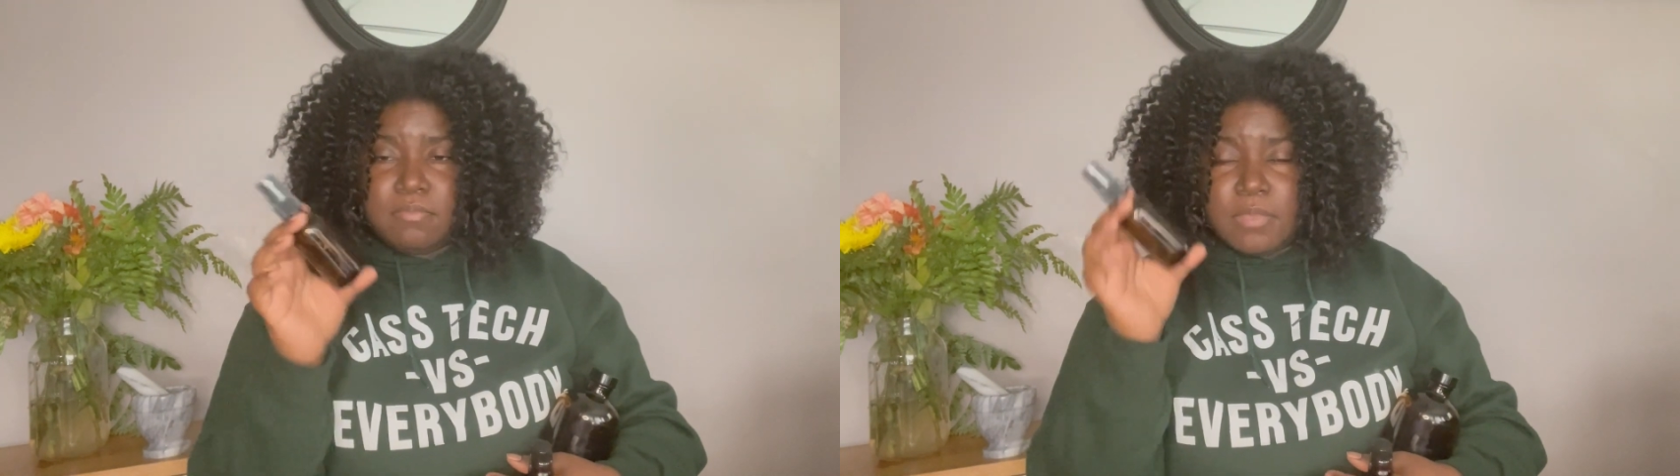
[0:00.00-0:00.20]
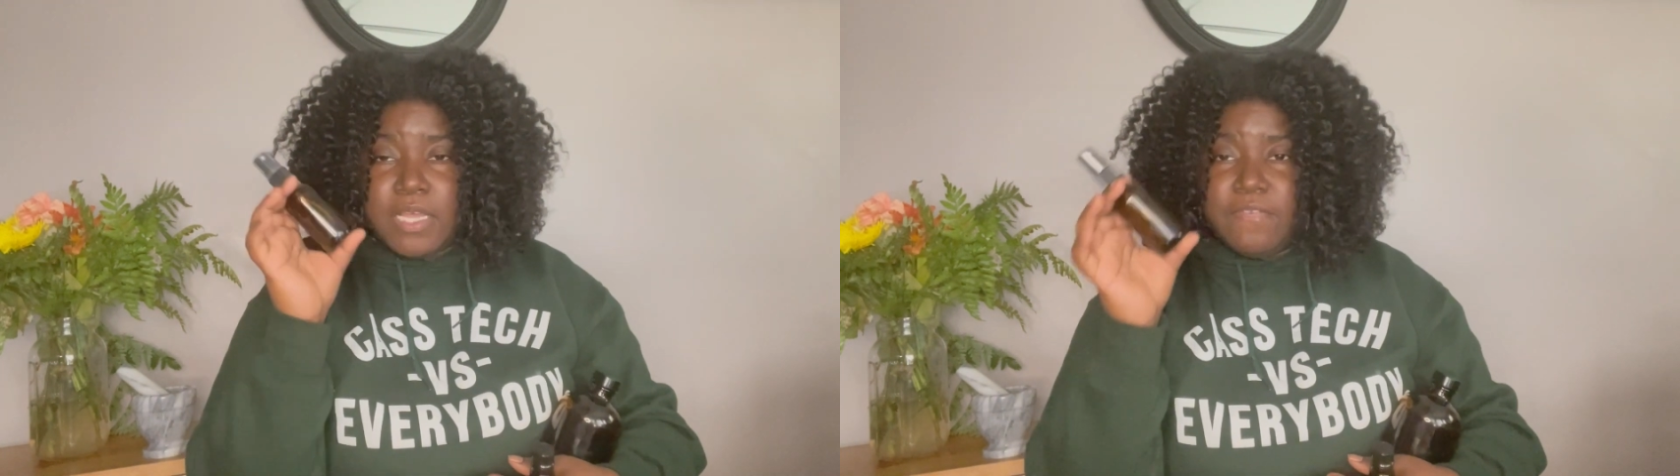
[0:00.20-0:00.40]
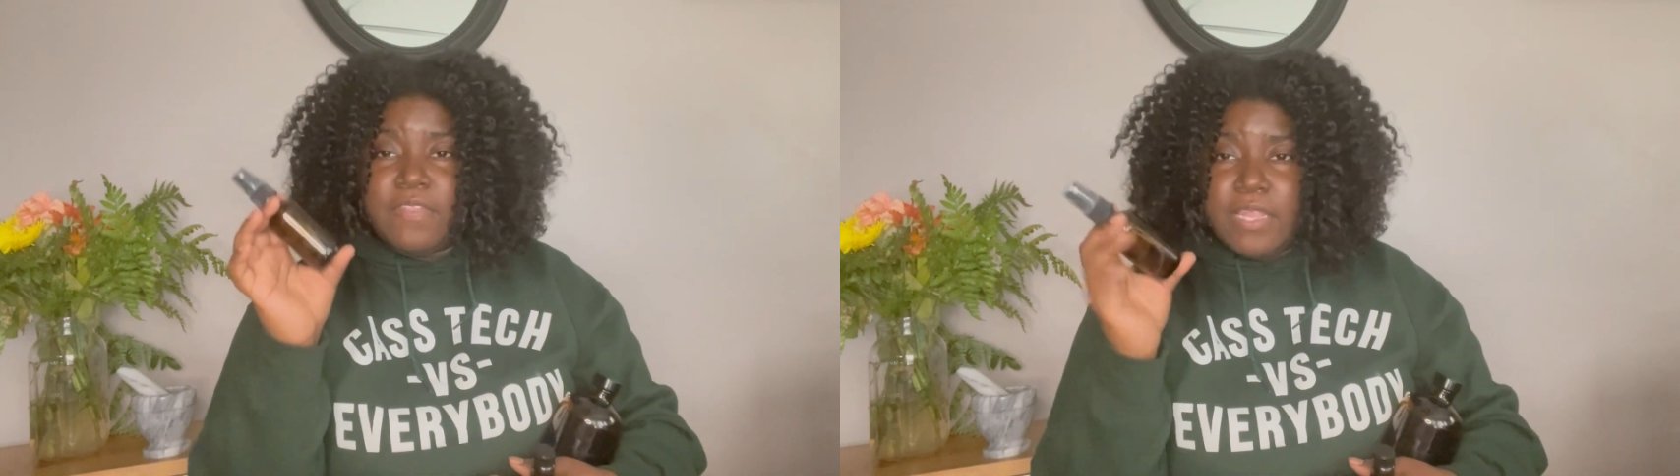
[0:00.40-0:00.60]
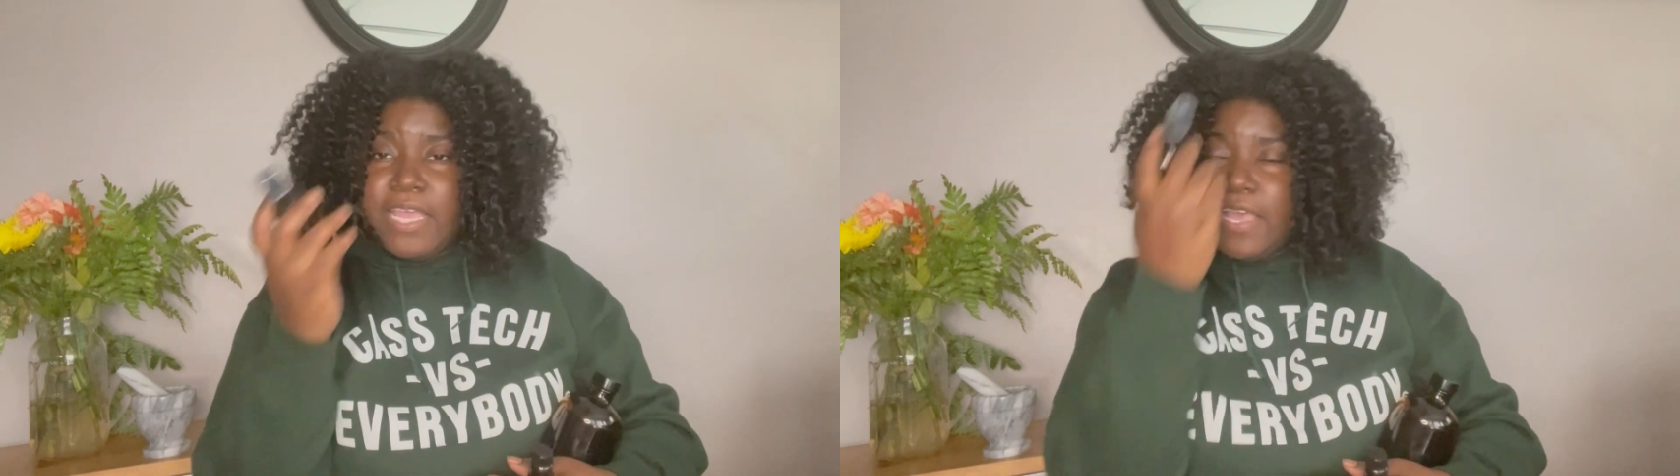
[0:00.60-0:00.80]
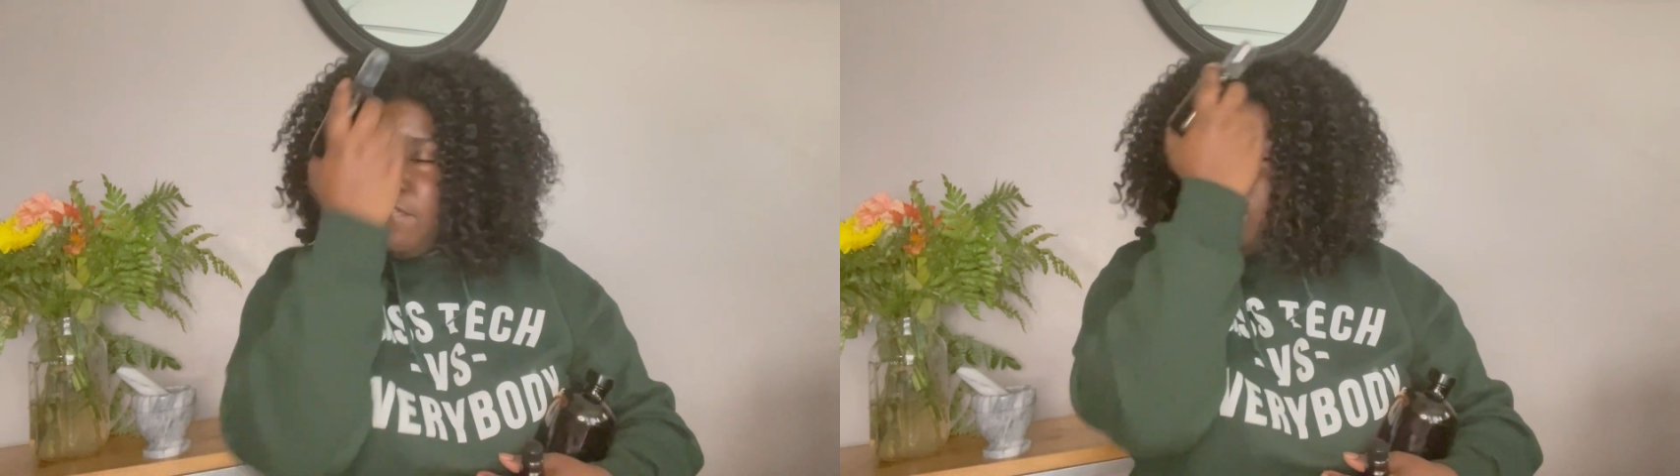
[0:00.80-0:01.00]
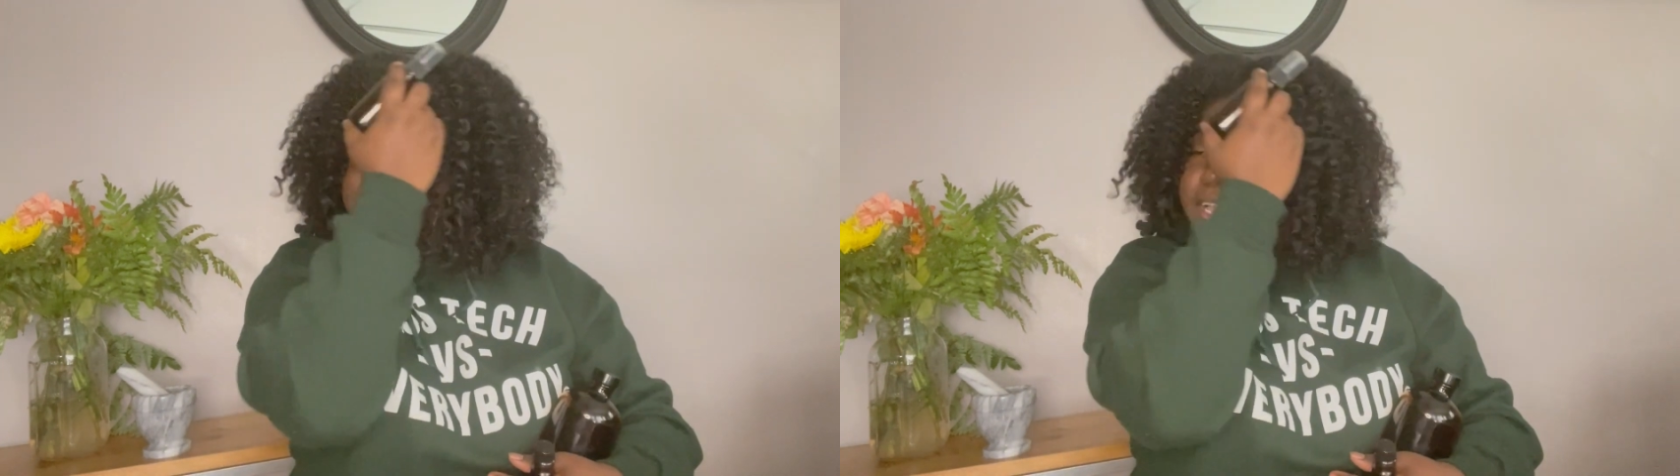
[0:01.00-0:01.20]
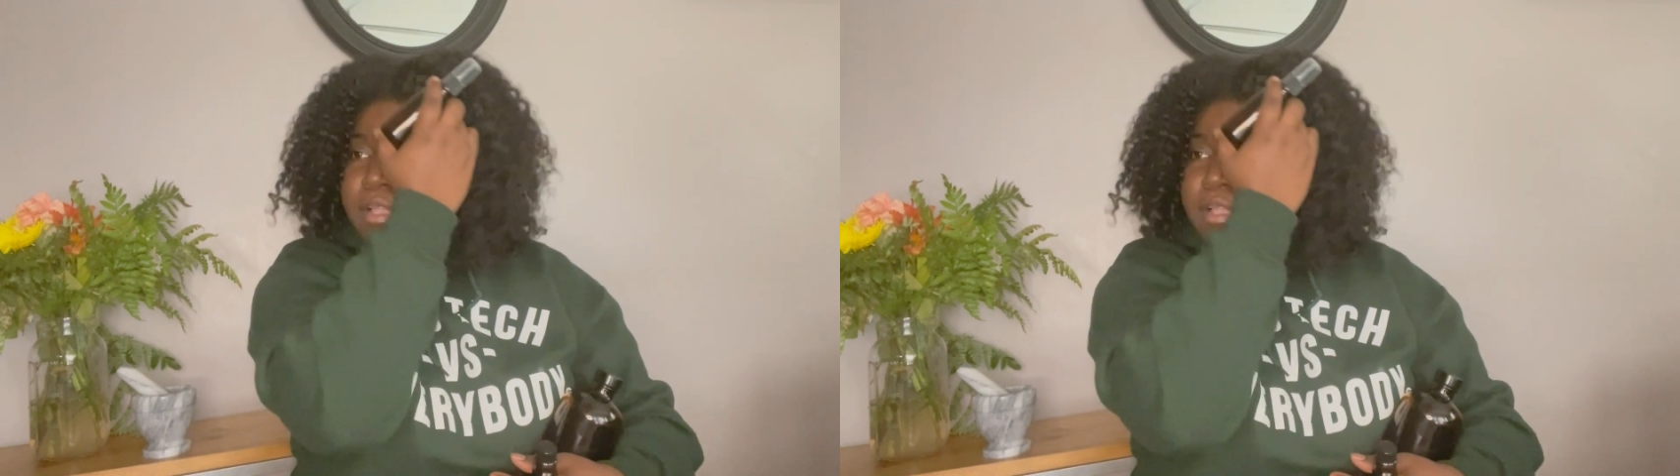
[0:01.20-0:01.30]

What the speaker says: If you can